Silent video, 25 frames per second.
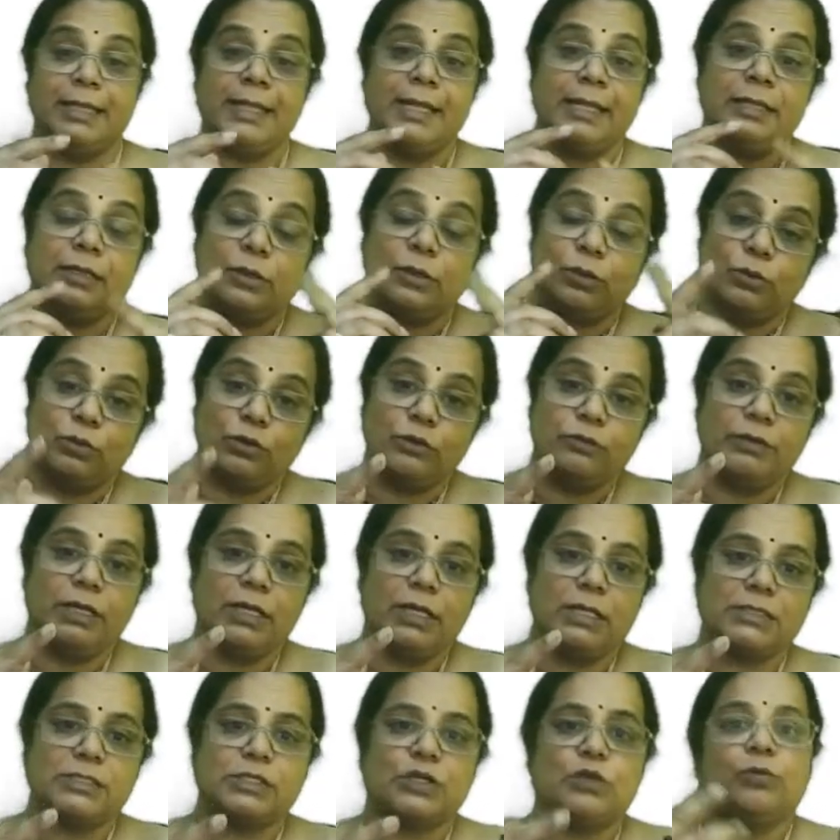Then the court
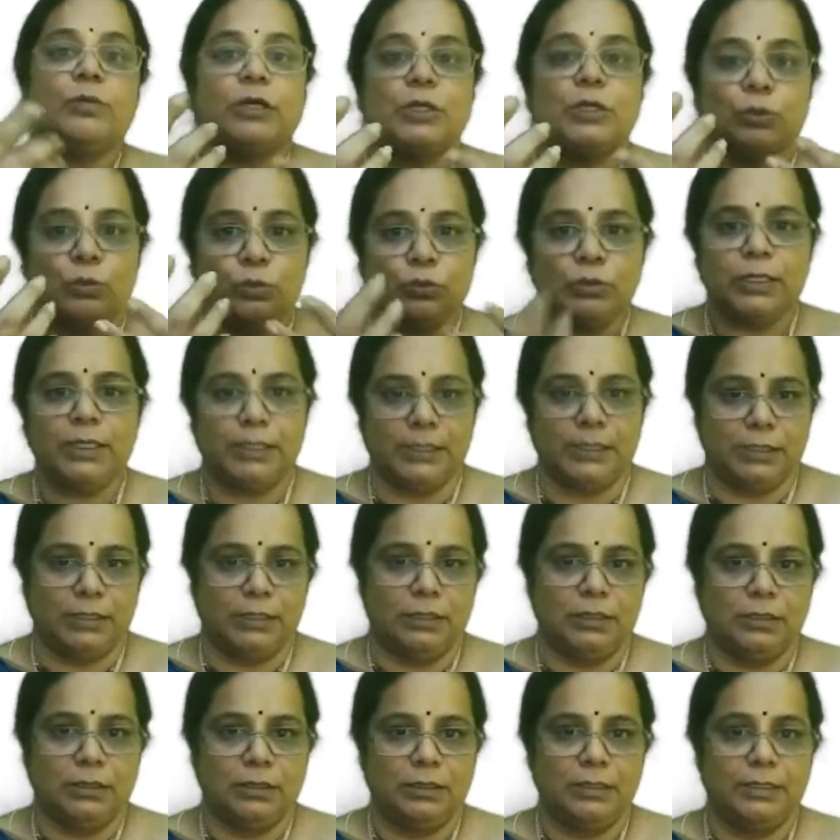will ask you, but who did it?
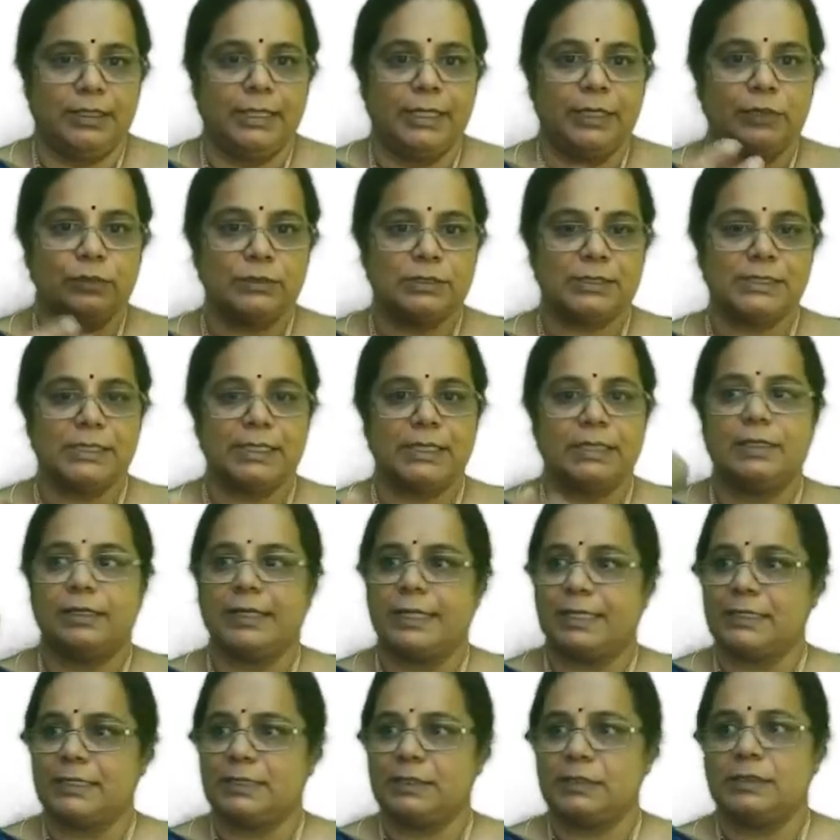Then you will say that
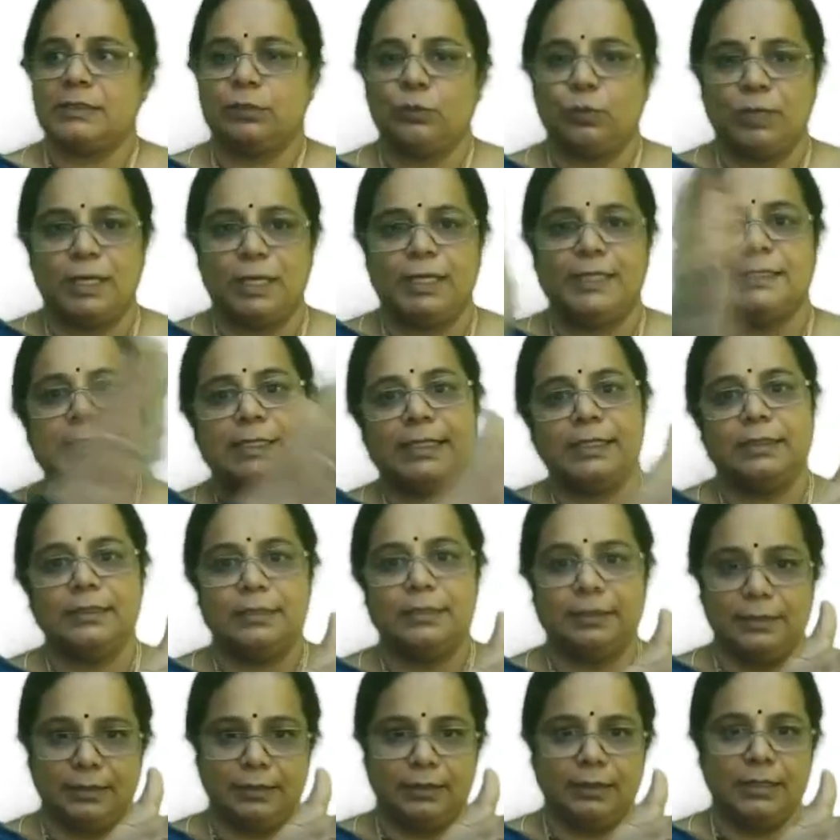XYZ
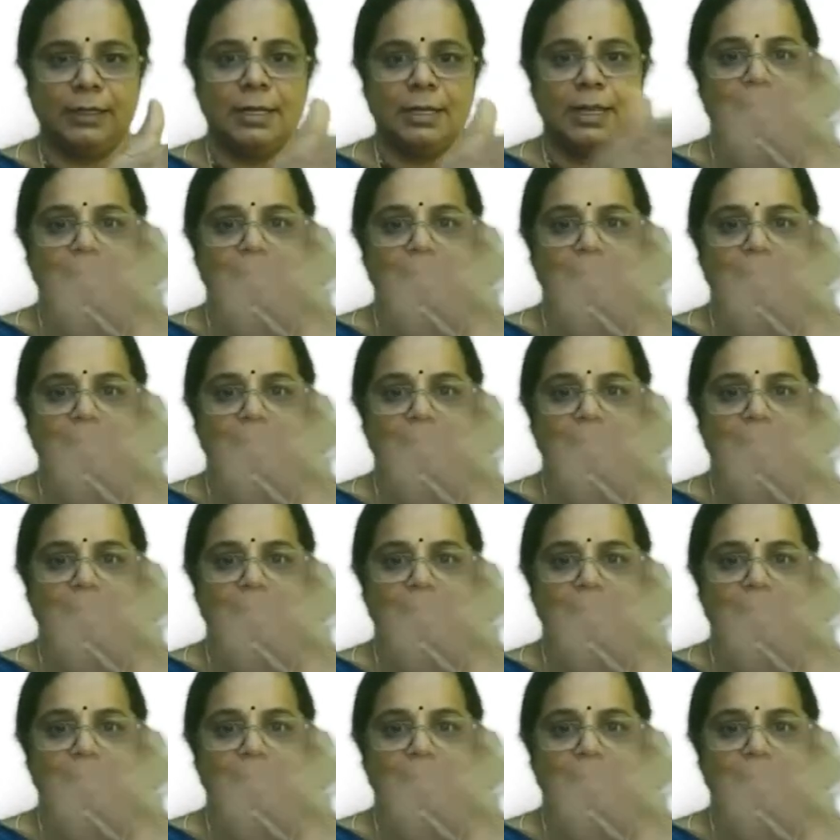did it.